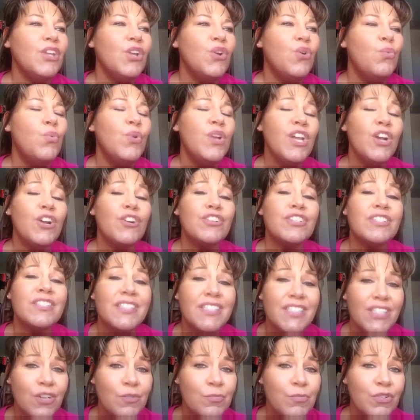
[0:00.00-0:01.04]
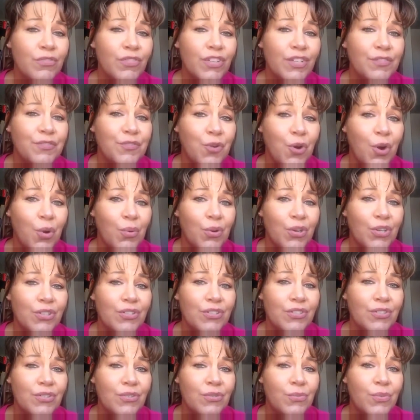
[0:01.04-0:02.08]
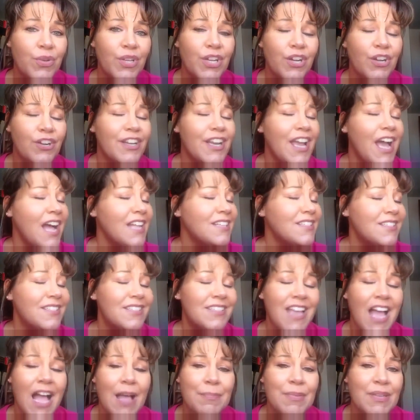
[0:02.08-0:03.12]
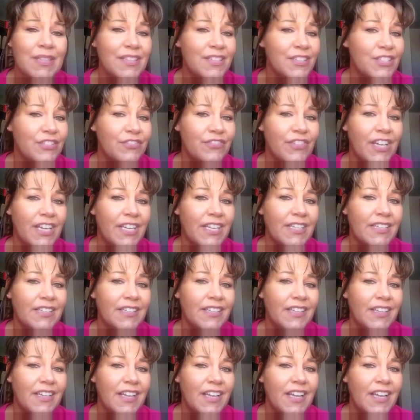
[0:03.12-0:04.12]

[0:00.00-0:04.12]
We are still moving forward. We are not stopping this fight.